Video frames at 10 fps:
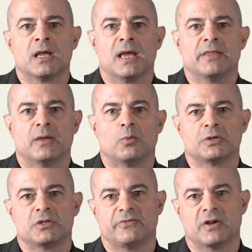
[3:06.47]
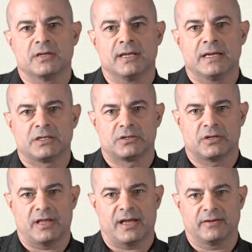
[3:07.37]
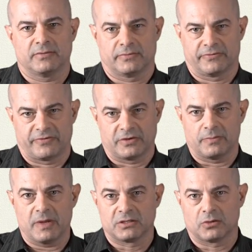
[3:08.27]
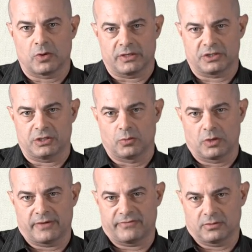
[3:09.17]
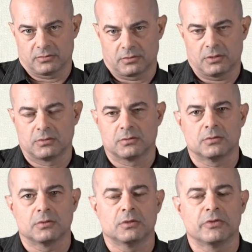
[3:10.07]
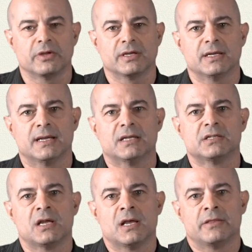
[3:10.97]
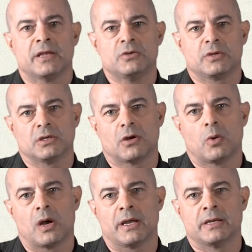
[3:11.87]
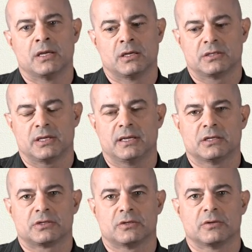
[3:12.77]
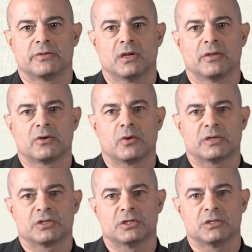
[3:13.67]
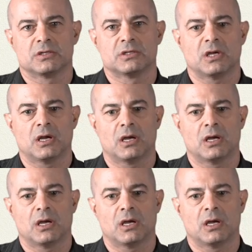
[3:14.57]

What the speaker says: And then once you've got an answer to that fundamental question, whatever you think it is, then you can go on to answer the other questions